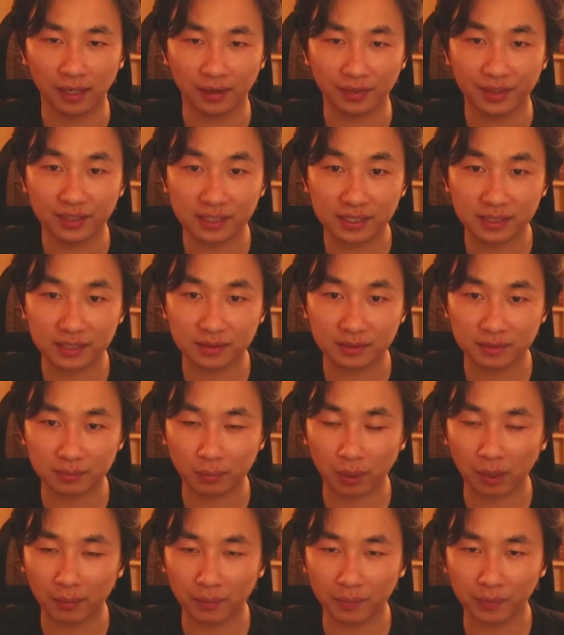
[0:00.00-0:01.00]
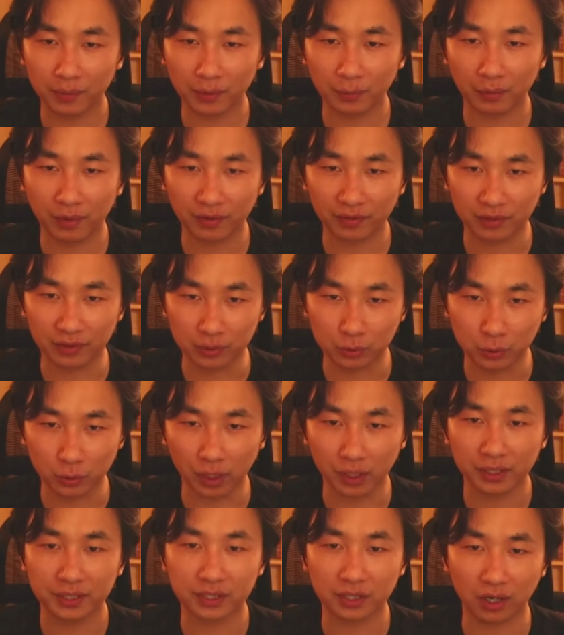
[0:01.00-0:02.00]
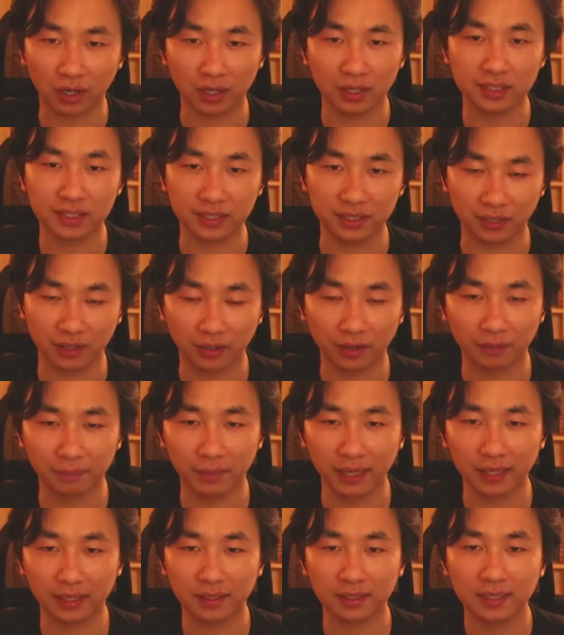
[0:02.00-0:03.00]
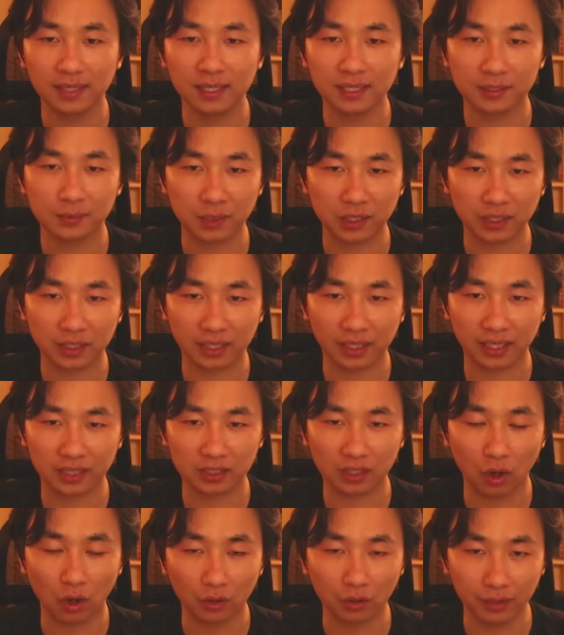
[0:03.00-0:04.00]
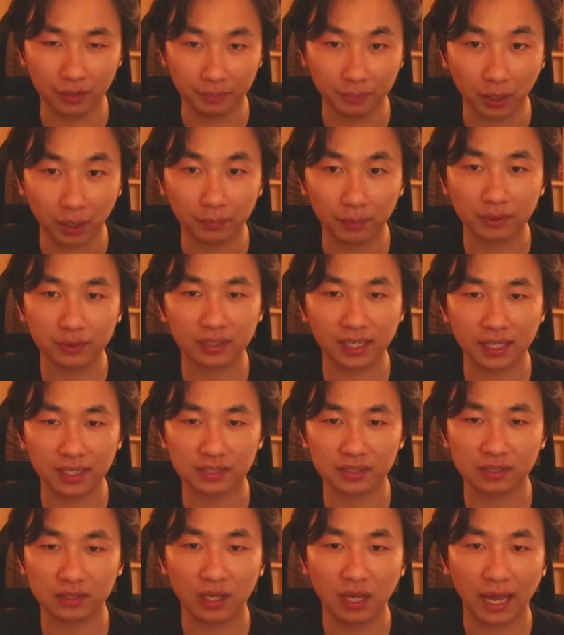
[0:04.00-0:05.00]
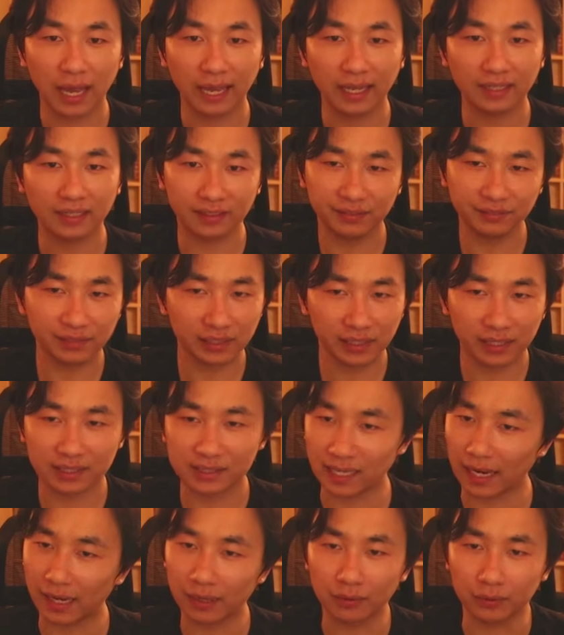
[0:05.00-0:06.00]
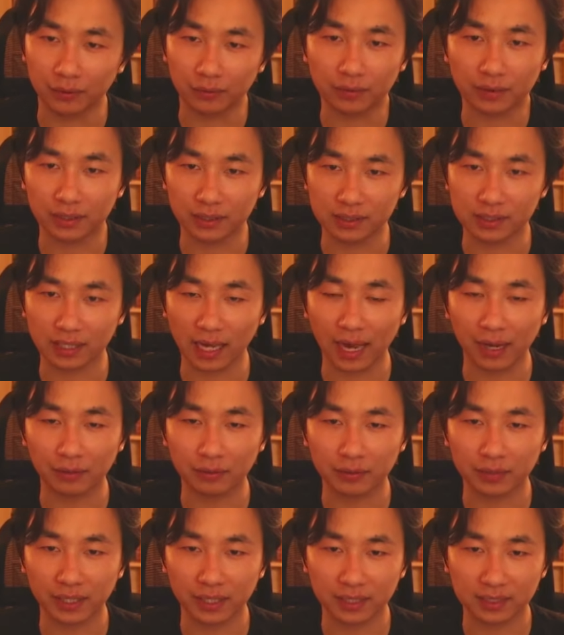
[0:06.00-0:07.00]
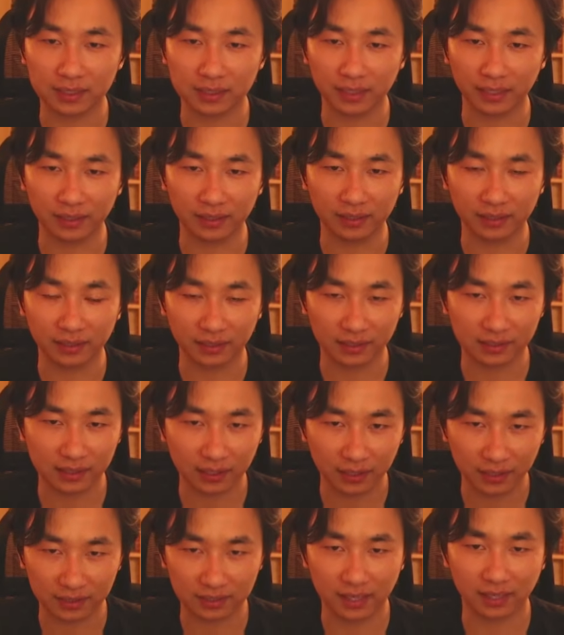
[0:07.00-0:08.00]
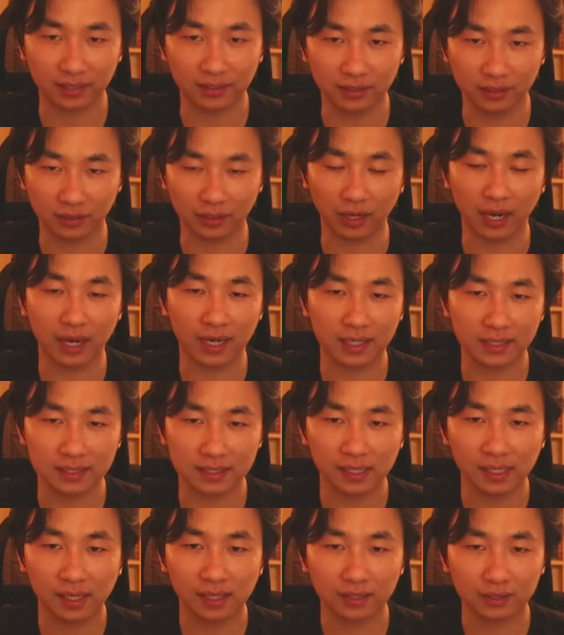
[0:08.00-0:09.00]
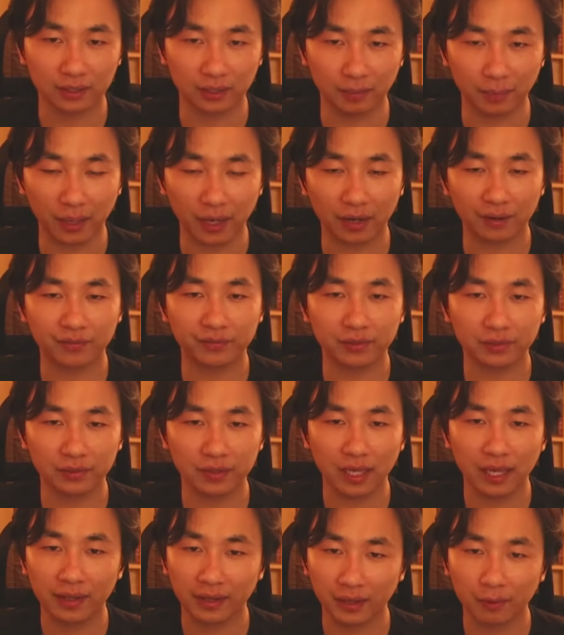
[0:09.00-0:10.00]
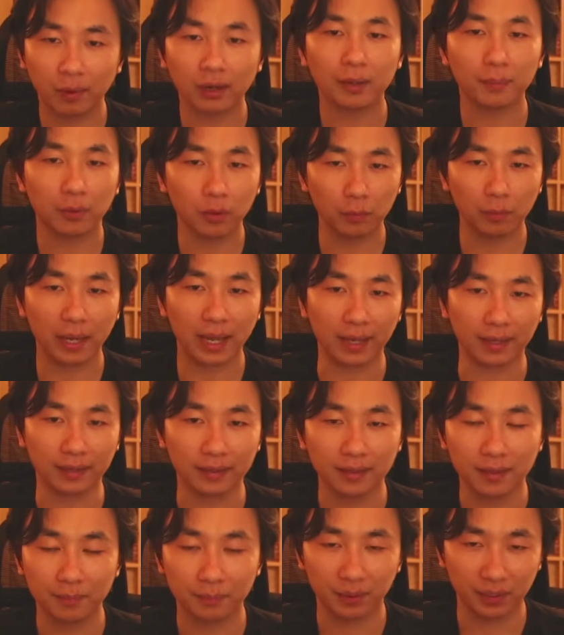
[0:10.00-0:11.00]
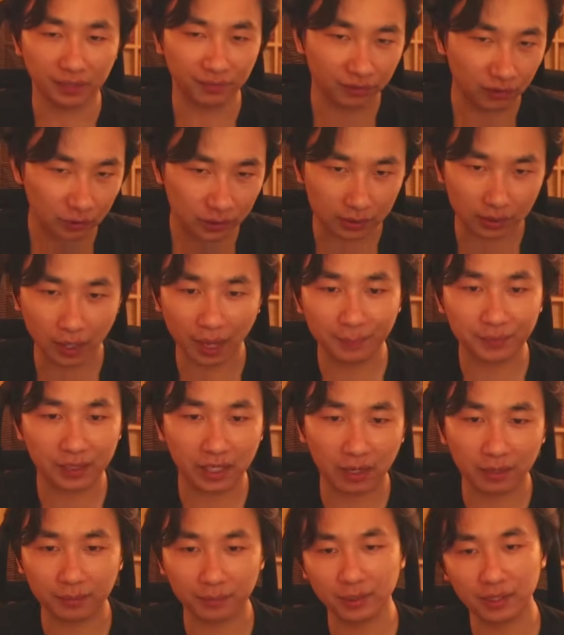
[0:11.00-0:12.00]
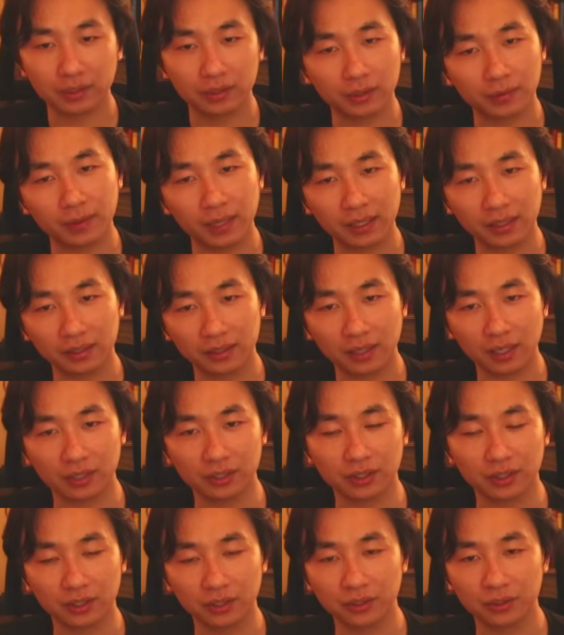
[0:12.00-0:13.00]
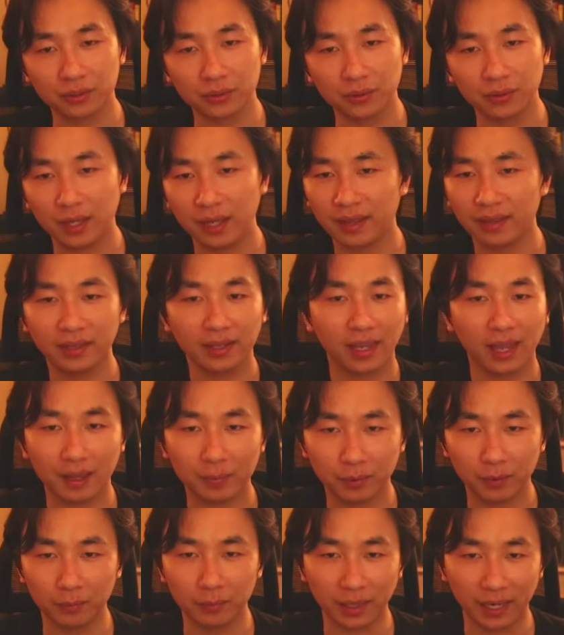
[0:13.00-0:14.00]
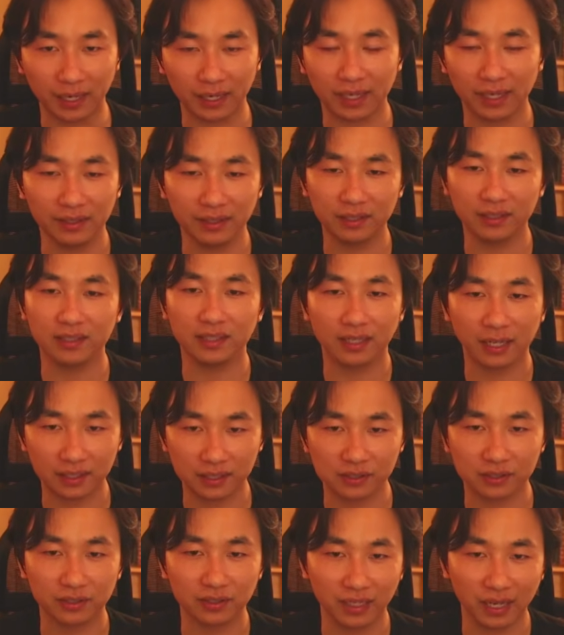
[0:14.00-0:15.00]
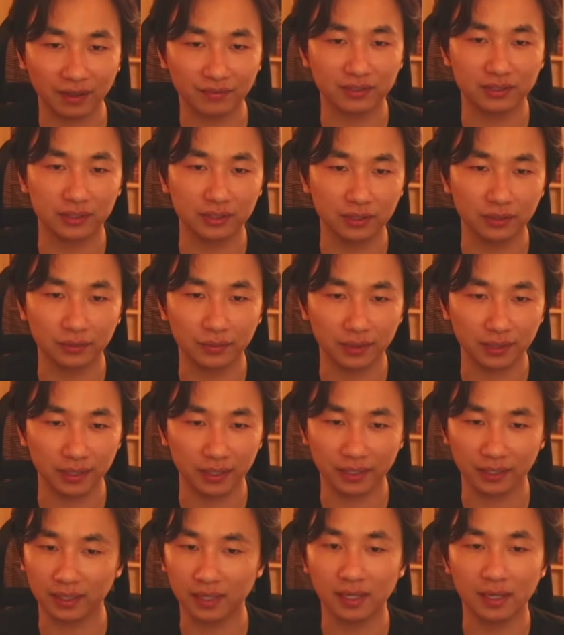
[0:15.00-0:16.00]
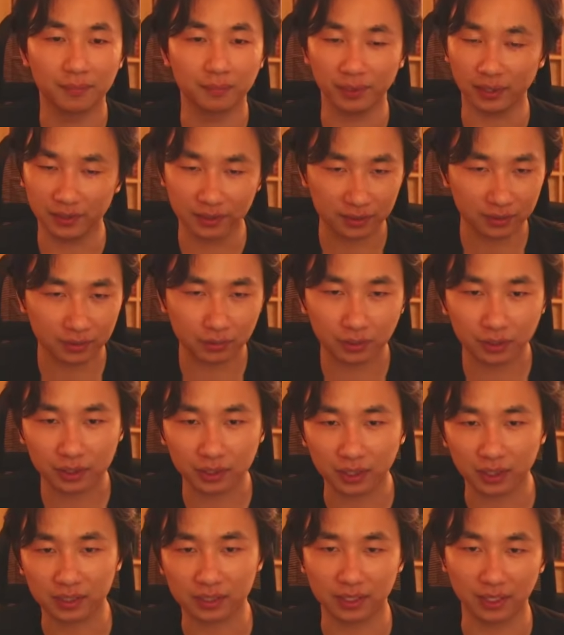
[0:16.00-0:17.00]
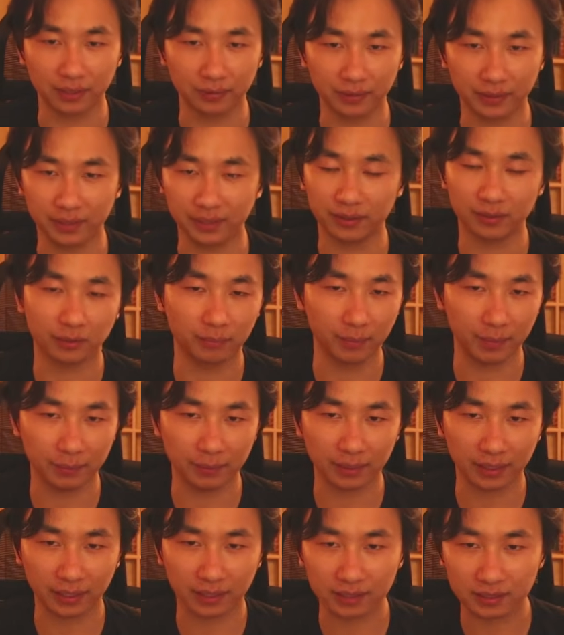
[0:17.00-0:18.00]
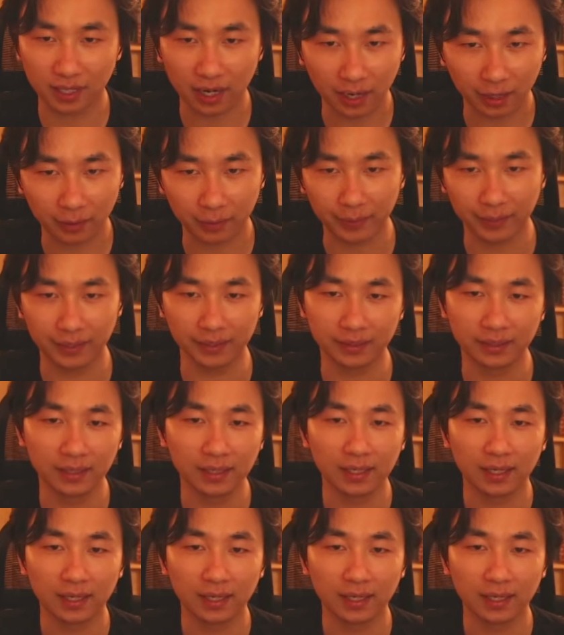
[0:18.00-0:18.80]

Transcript: This is probably one of the strongest cards in the current meta, especially against all the purple decks, and even against aggro, because aggro decks, like let's say they send in their guys to the battlefield, they want to pull back. But if you slap down a Minotaur Reckoner on turn 2, they can't pull back. And then the next turn, they have to deal with like Blazing Scorcher accelerated, or maybe like a Dire Wing.